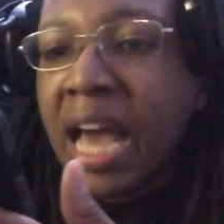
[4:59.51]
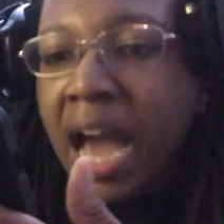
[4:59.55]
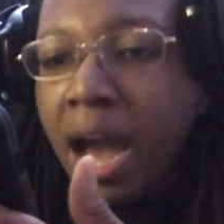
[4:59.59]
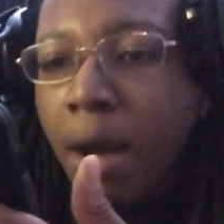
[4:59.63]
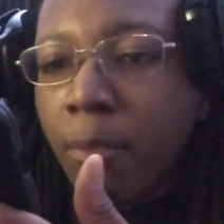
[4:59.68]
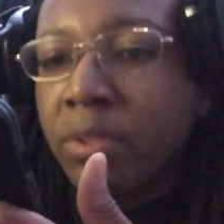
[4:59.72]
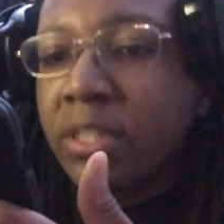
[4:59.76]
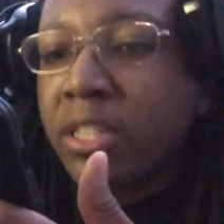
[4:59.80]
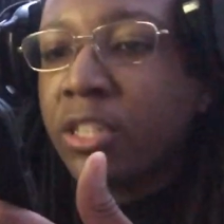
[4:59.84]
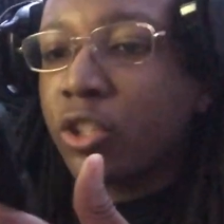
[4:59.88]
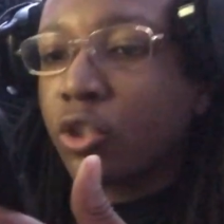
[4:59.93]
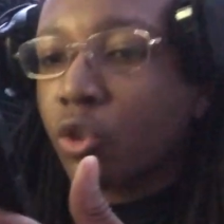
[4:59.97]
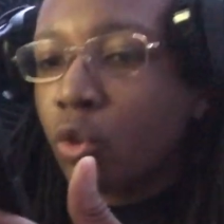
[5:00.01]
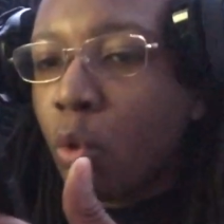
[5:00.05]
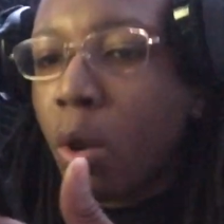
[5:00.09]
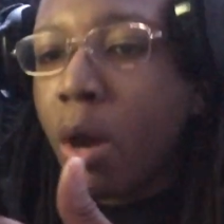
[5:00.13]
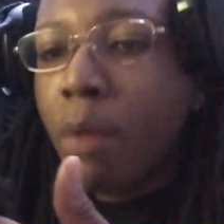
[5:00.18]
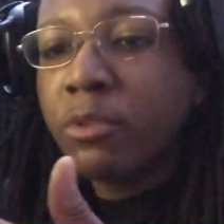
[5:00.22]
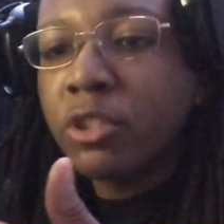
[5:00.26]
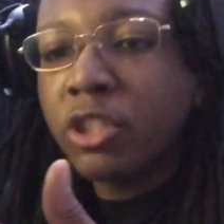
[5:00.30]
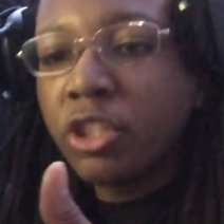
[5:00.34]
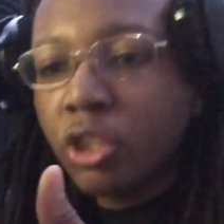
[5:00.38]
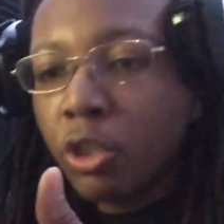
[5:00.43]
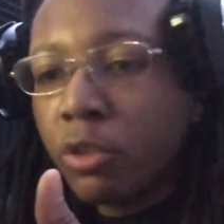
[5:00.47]
I went to school, I
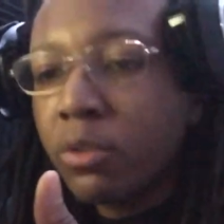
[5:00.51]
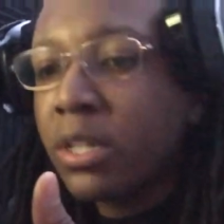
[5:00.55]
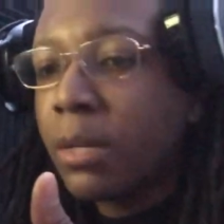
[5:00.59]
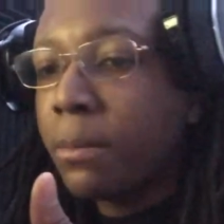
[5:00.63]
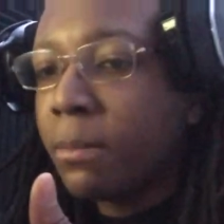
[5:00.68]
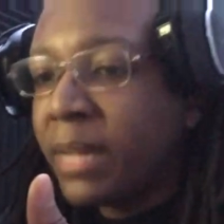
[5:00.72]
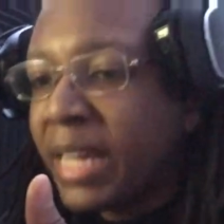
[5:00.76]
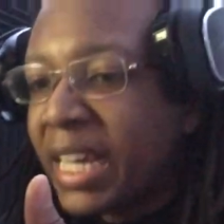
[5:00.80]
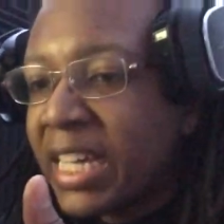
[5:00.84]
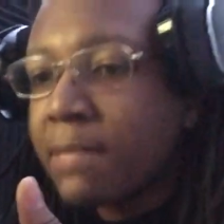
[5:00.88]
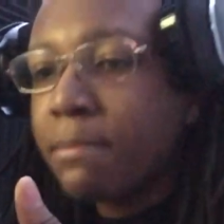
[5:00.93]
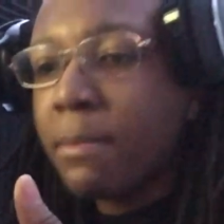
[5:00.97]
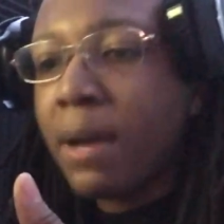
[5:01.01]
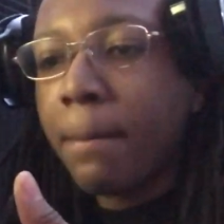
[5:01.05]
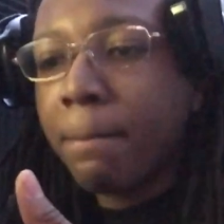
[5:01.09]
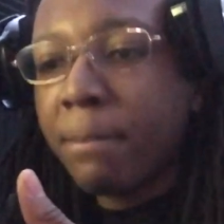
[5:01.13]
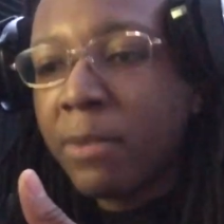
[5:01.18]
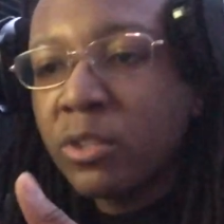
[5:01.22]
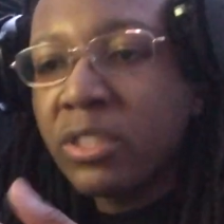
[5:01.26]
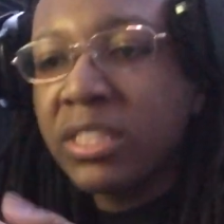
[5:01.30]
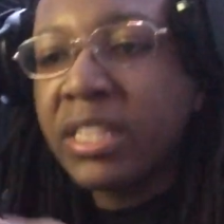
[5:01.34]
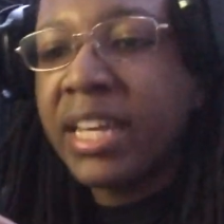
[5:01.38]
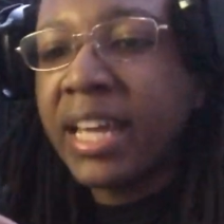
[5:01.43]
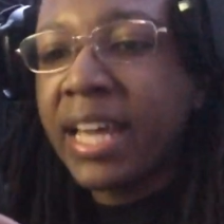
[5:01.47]
was showing them niggas my
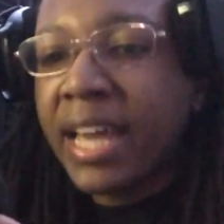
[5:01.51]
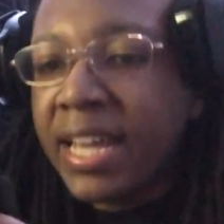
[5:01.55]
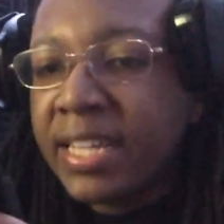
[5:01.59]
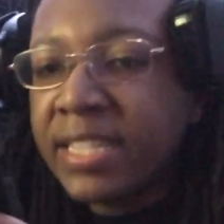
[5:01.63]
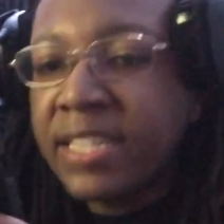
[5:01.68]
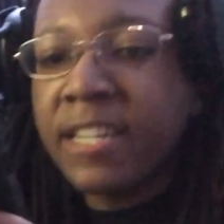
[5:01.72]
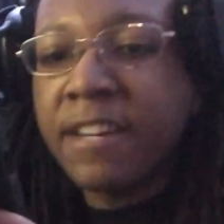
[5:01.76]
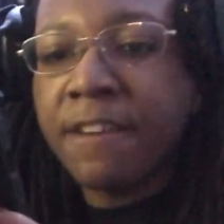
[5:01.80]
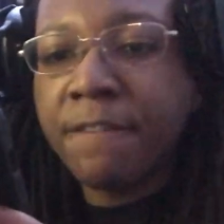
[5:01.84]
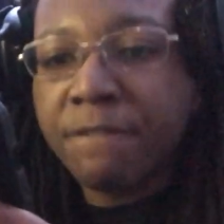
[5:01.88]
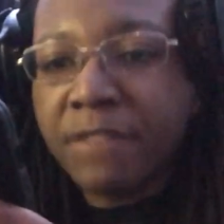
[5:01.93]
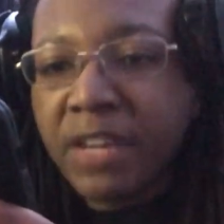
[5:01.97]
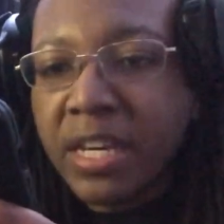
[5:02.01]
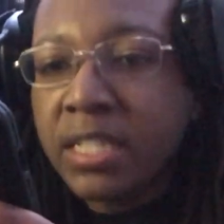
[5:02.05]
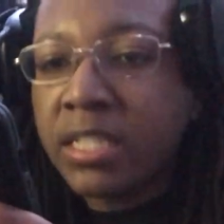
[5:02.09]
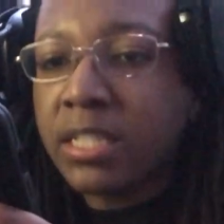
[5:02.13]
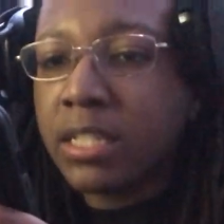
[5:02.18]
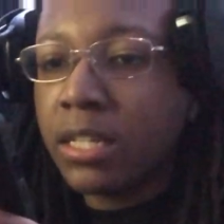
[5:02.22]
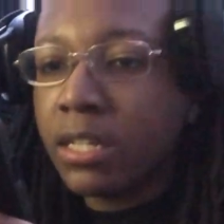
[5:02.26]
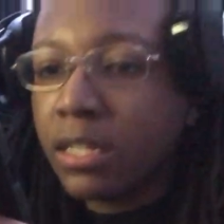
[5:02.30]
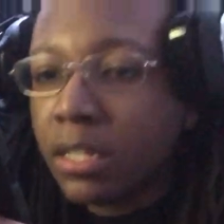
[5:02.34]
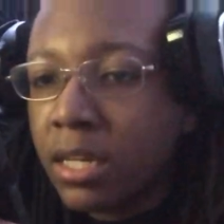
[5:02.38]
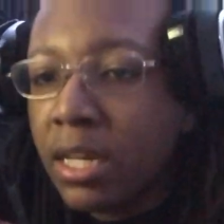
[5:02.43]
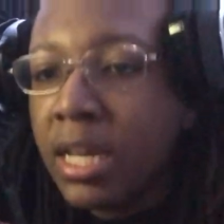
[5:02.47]
music, they ain't see the
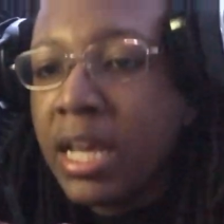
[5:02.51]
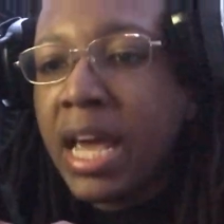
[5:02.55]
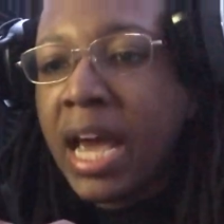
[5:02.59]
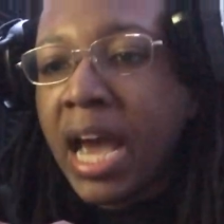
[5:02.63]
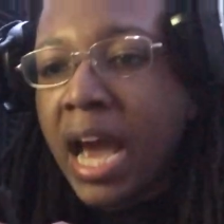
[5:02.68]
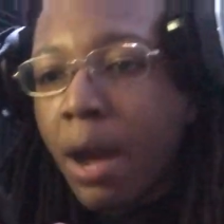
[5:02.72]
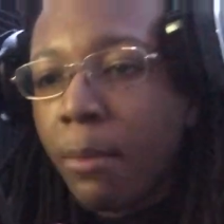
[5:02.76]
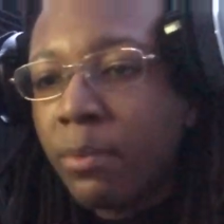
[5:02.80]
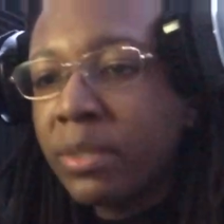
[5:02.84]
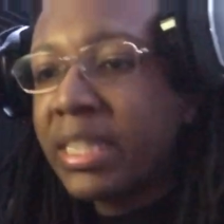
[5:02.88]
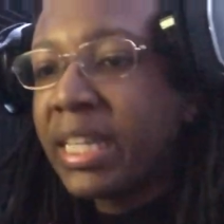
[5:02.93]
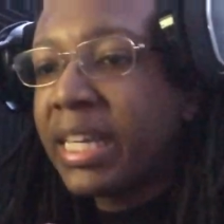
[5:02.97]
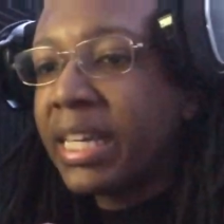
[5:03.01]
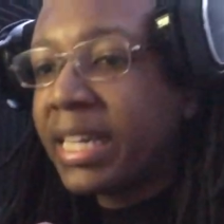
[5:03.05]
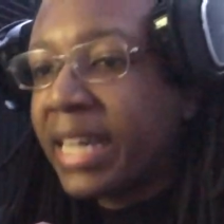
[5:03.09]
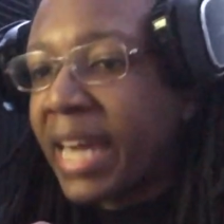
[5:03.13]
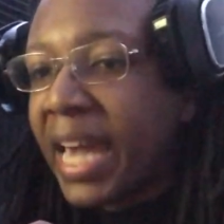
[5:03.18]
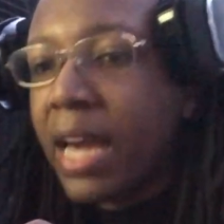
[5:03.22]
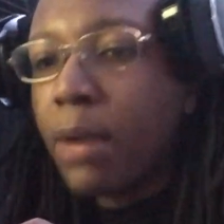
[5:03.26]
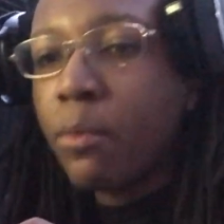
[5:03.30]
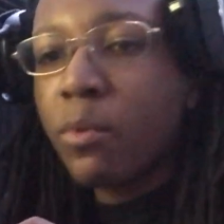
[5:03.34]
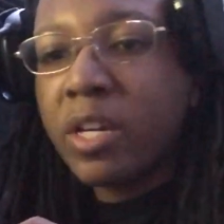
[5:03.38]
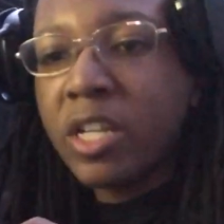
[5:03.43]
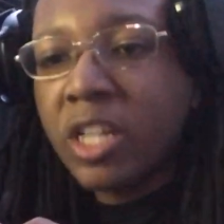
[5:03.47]
vision. I'm with the
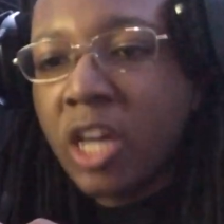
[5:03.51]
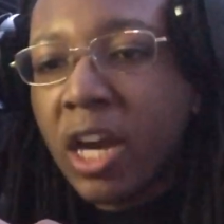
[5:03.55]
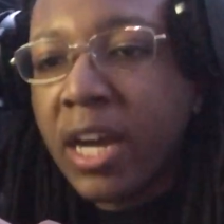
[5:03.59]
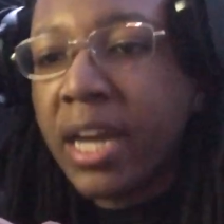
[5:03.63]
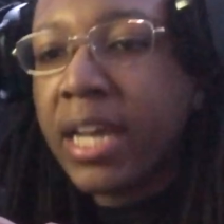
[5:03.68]
gang, we all